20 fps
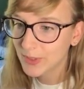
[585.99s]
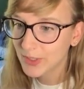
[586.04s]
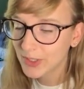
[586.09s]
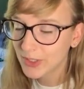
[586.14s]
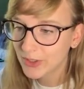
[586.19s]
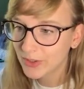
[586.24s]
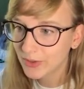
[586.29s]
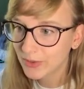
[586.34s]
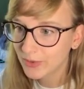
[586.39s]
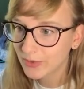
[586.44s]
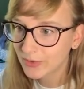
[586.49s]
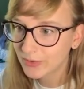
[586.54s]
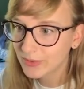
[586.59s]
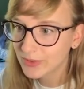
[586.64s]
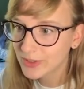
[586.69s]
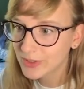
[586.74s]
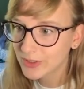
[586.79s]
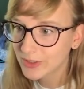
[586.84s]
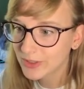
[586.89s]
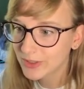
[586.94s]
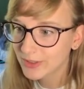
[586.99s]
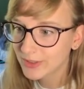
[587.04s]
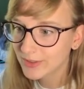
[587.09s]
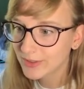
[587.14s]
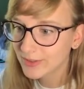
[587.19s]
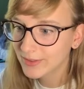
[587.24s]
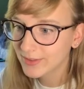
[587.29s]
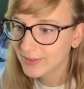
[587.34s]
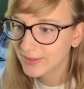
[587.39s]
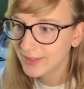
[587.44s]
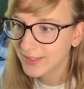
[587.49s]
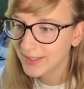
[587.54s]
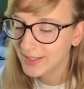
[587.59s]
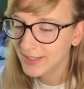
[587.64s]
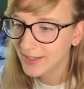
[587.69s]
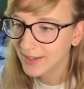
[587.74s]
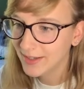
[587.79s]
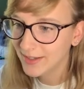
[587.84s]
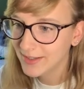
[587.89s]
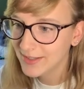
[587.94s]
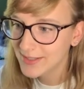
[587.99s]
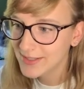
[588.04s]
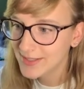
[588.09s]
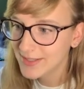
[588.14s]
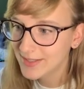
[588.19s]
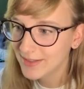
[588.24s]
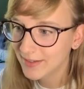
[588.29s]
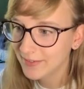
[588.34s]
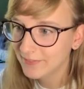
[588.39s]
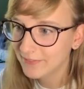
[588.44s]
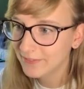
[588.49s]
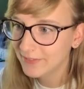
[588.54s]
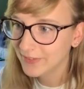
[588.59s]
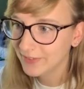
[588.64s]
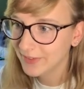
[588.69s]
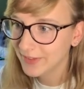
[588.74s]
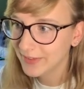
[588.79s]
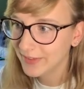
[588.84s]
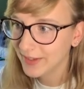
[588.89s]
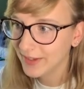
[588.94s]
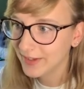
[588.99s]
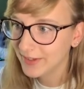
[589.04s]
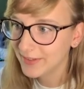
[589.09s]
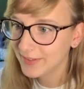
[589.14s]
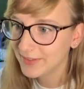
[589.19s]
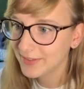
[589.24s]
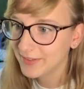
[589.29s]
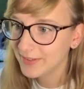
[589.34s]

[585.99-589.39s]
cute. Yes, I'm feeling that.